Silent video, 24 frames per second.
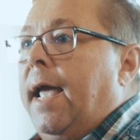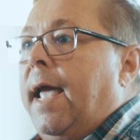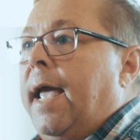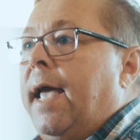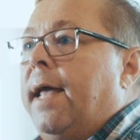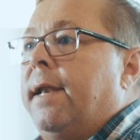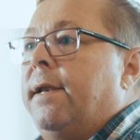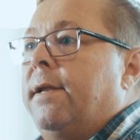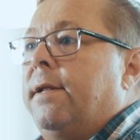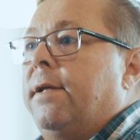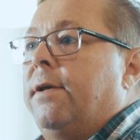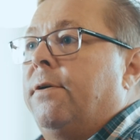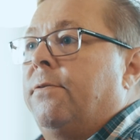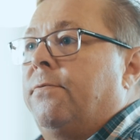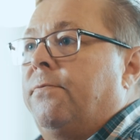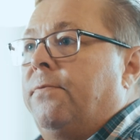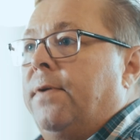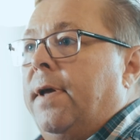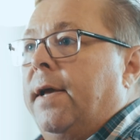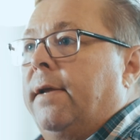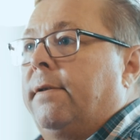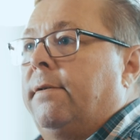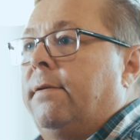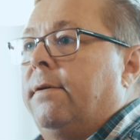and
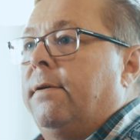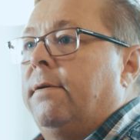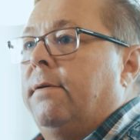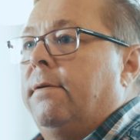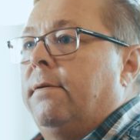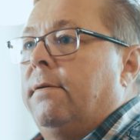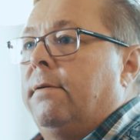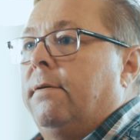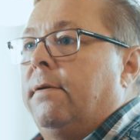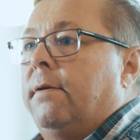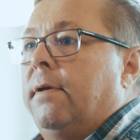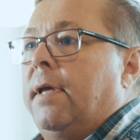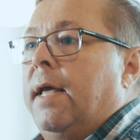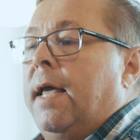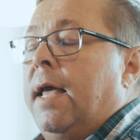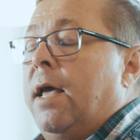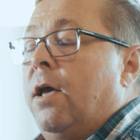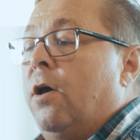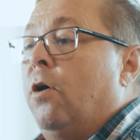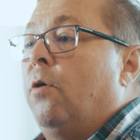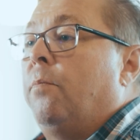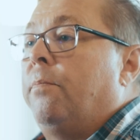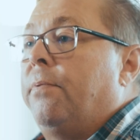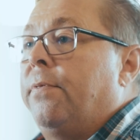
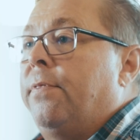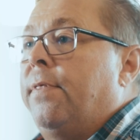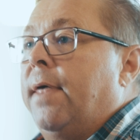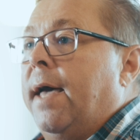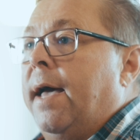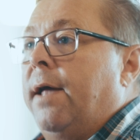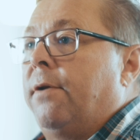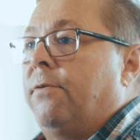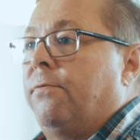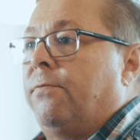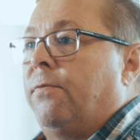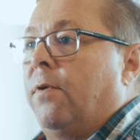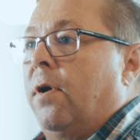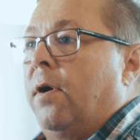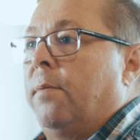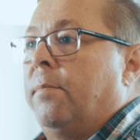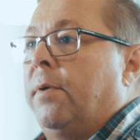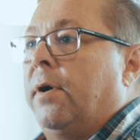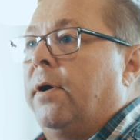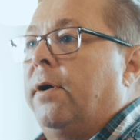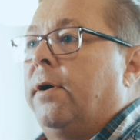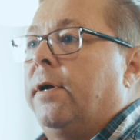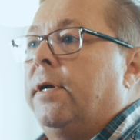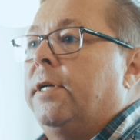help that
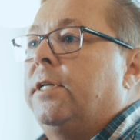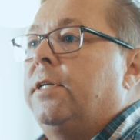farmer